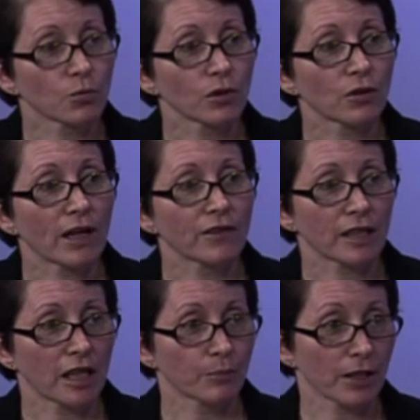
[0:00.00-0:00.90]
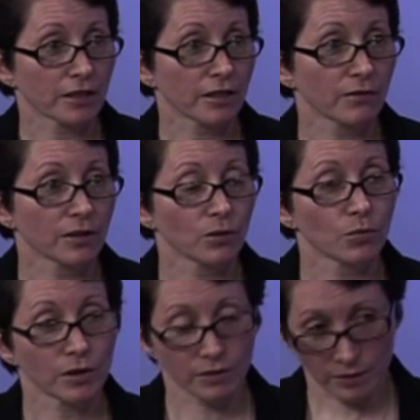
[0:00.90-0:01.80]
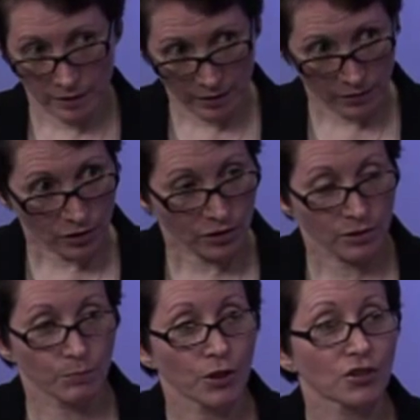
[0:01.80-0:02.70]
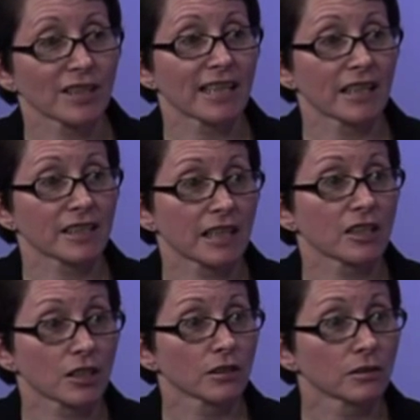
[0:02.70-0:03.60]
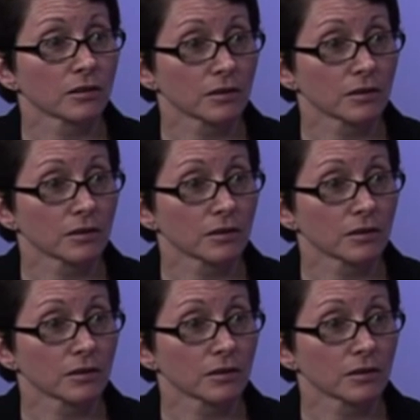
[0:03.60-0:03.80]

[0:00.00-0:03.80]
when you have that hyperactivity where the person can't stay still,